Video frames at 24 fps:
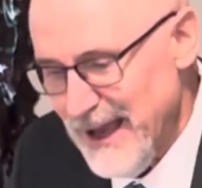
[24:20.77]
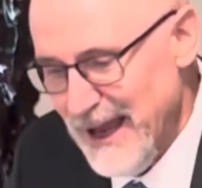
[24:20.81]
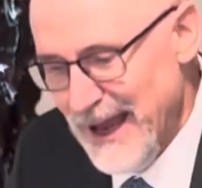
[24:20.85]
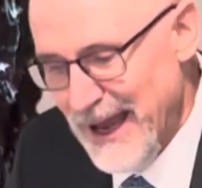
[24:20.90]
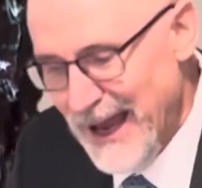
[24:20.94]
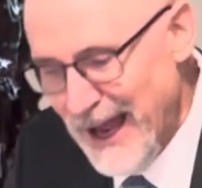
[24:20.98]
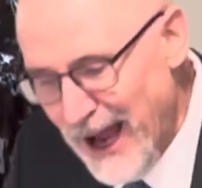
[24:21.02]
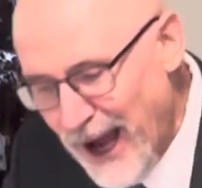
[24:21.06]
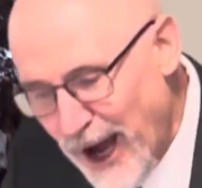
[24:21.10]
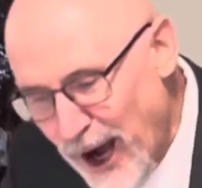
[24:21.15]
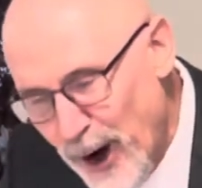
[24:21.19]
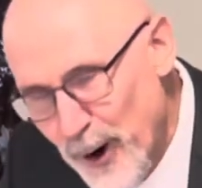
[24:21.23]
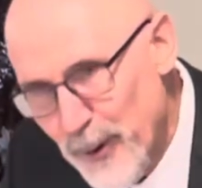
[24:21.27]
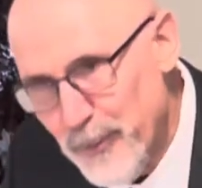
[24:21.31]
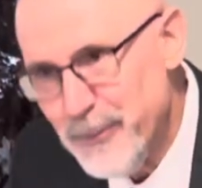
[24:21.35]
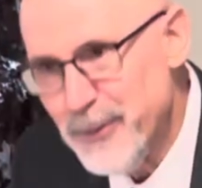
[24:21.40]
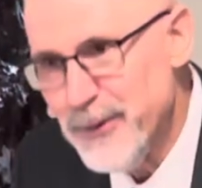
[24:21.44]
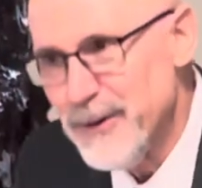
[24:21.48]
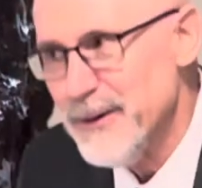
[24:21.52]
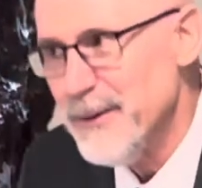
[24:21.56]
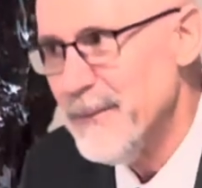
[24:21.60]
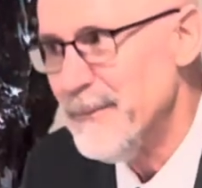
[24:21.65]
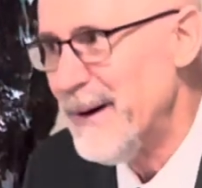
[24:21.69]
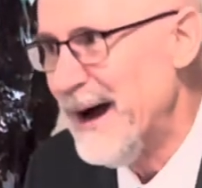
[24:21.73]
Help
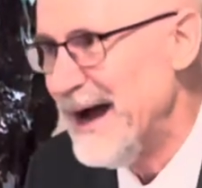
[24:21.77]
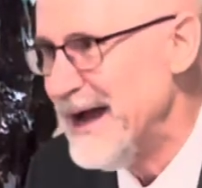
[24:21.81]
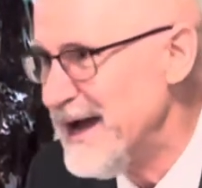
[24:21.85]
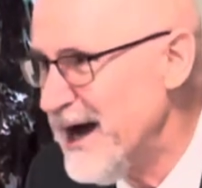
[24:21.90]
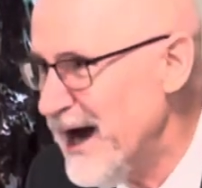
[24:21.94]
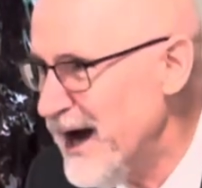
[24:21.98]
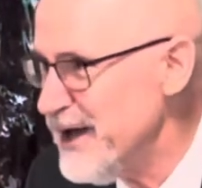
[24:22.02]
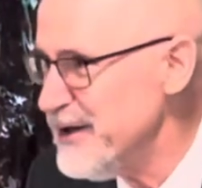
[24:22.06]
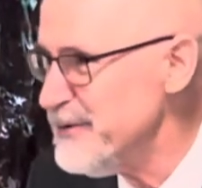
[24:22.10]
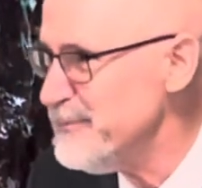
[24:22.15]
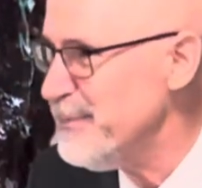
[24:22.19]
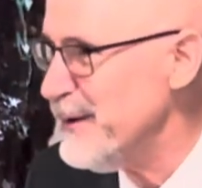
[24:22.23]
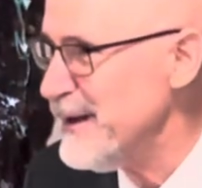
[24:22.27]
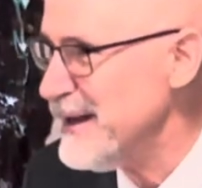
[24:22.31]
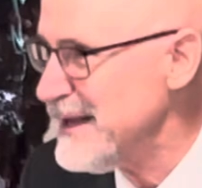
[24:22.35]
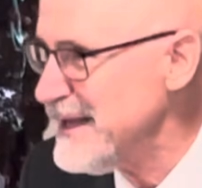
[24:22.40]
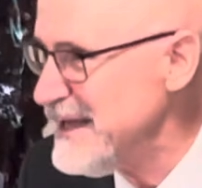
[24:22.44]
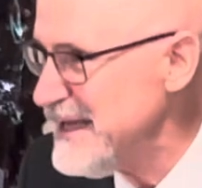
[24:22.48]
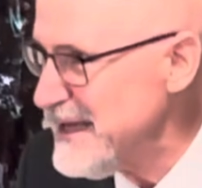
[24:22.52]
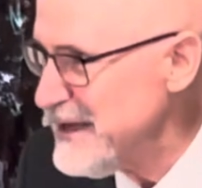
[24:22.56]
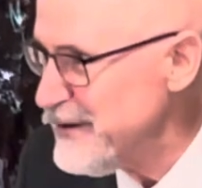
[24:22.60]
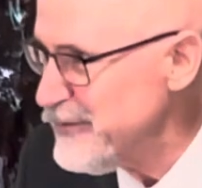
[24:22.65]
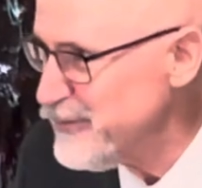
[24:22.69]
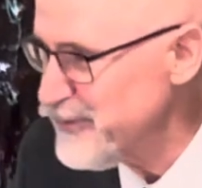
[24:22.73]
my
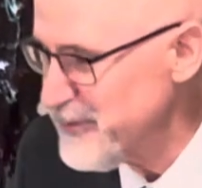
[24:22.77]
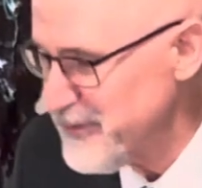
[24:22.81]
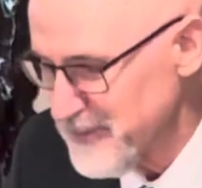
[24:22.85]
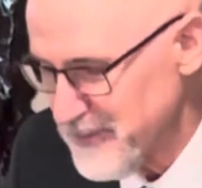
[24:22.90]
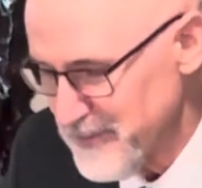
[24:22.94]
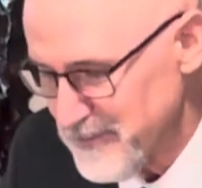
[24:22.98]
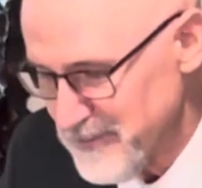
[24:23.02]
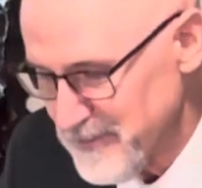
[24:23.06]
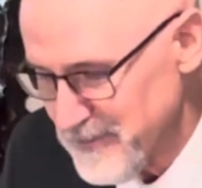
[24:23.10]
unbelief."